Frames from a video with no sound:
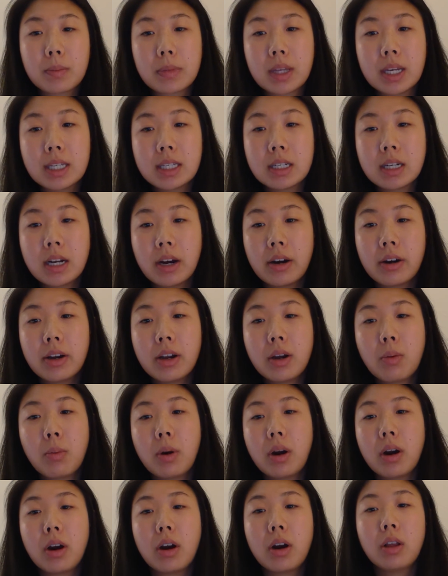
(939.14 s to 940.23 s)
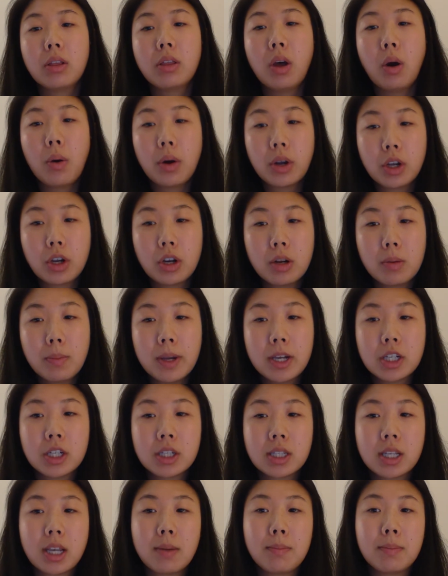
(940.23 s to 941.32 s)
an area where low acuity
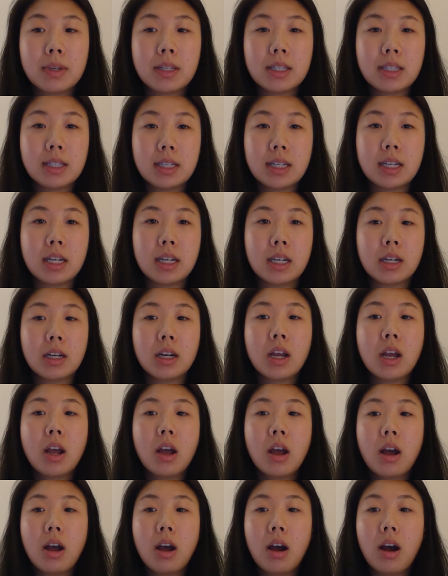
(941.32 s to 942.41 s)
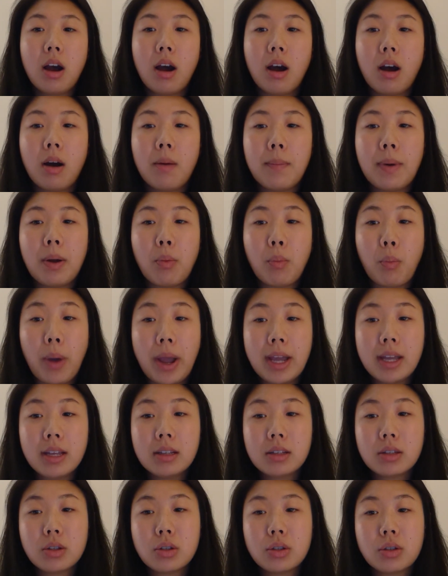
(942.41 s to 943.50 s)
patients can be seen and
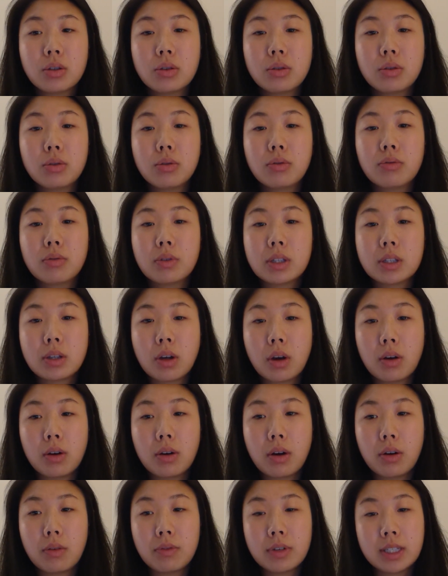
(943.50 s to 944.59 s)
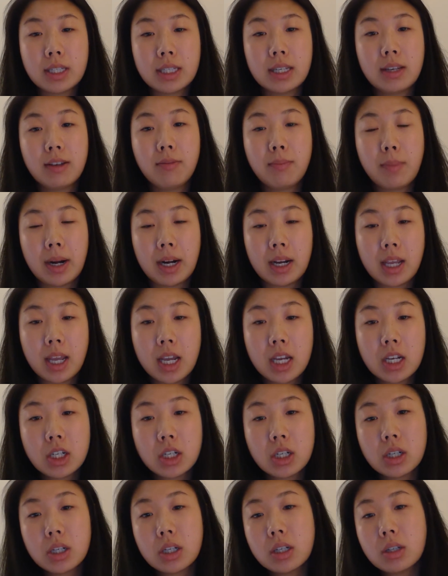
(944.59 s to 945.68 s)
wait to receive
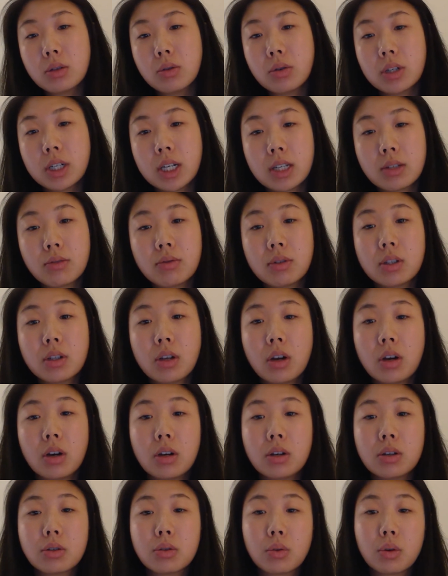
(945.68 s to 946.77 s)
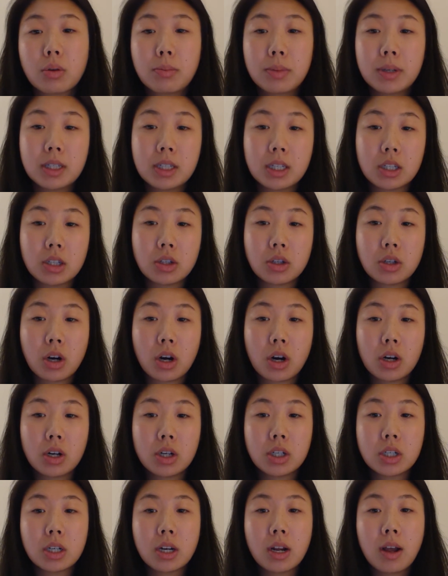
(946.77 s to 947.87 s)
medications or test results or be
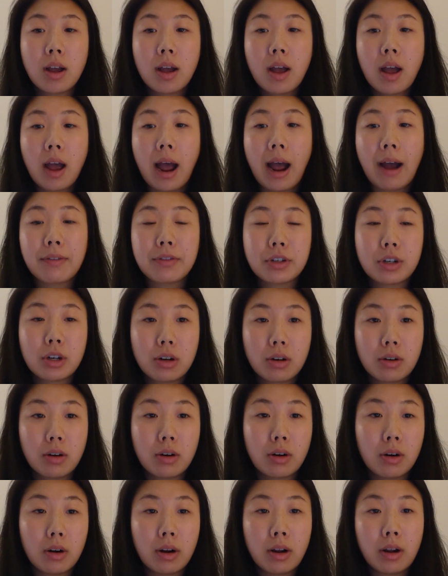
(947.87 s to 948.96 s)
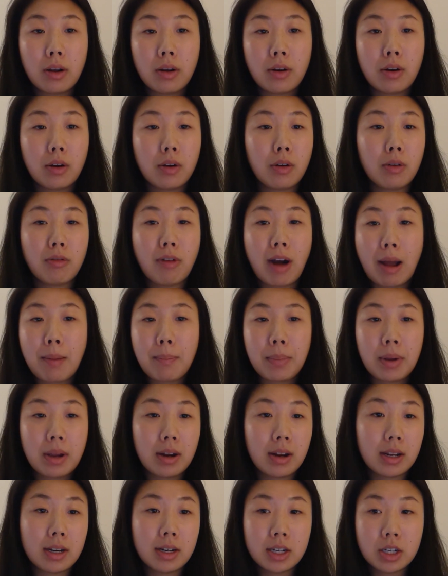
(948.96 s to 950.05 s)
discharged after a
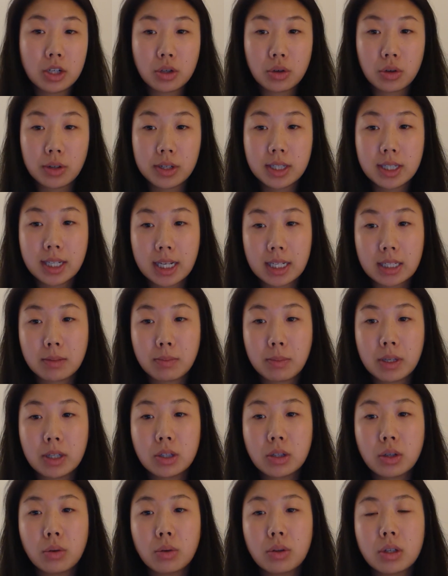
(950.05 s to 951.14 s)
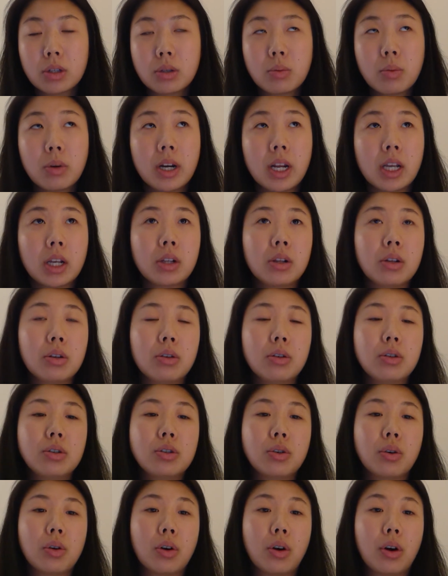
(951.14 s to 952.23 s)
rapid initial assessment. So this would
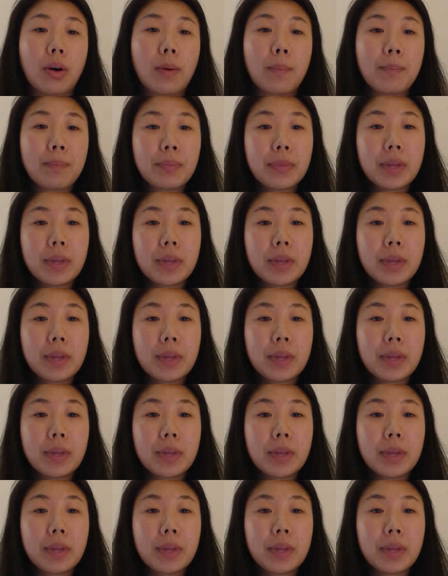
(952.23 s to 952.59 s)
include your